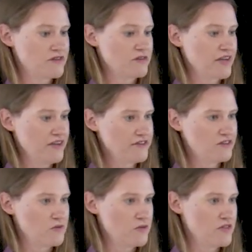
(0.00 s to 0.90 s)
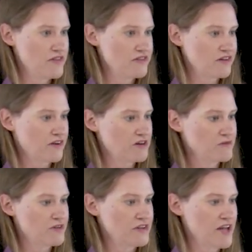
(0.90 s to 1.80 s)
okay, so this
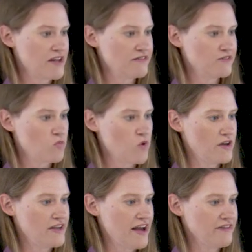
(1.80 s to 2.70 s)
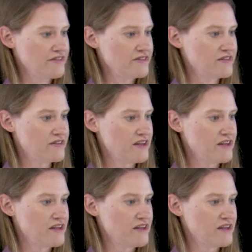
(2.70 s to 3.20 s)
carbon has 1 s